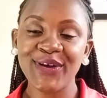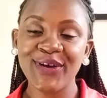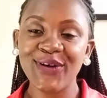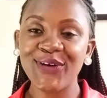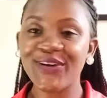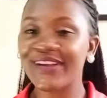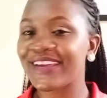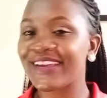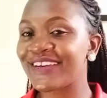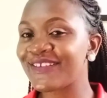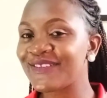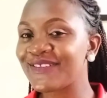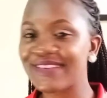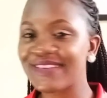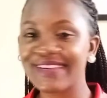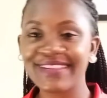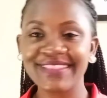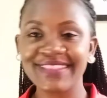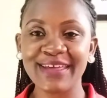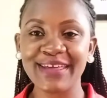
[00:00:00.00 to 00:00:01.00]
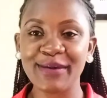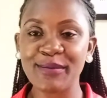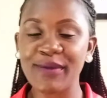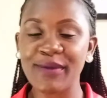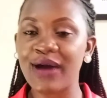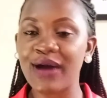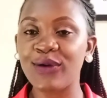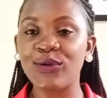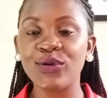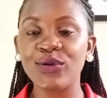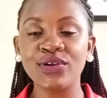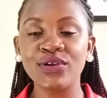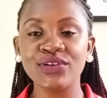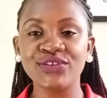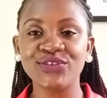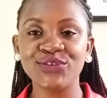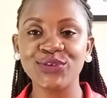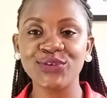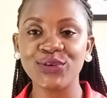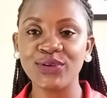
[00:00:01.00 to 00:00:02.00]
or giving them a
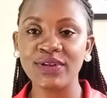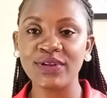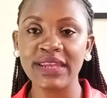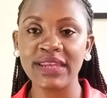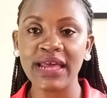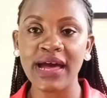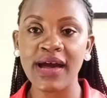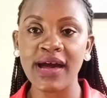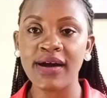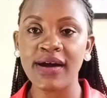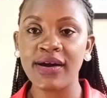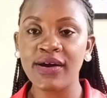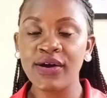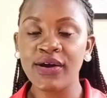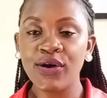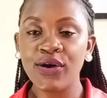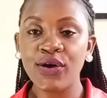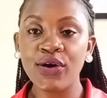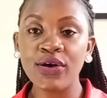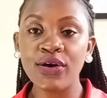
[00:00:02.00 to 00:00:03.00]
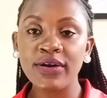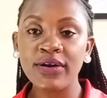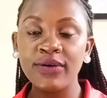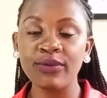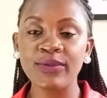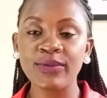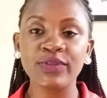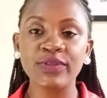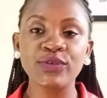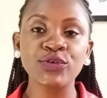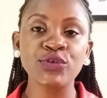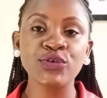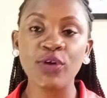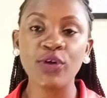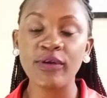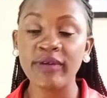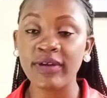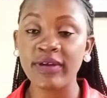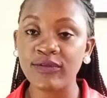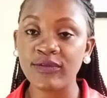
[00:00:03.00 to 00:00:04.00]
cold shoulder, or
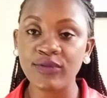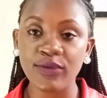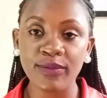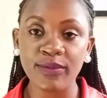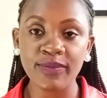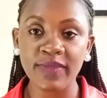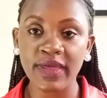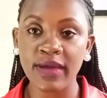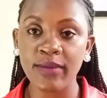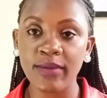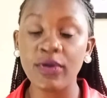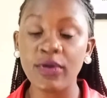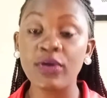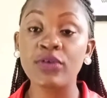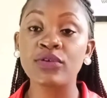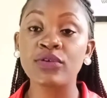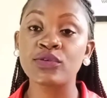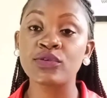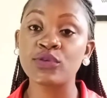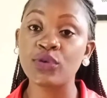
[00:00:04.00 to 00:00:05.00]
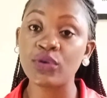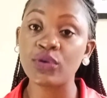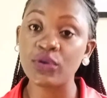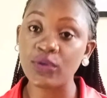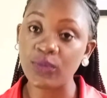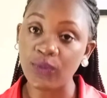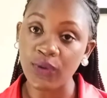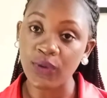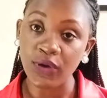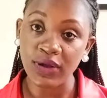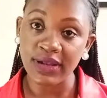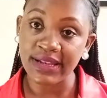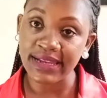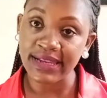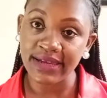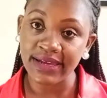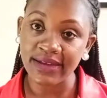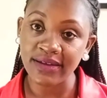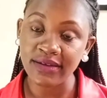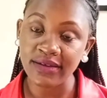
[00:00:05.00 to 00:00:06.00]
withdrawing from them, or
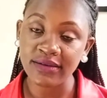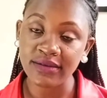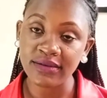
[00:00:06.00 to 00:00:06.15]
stonewalling.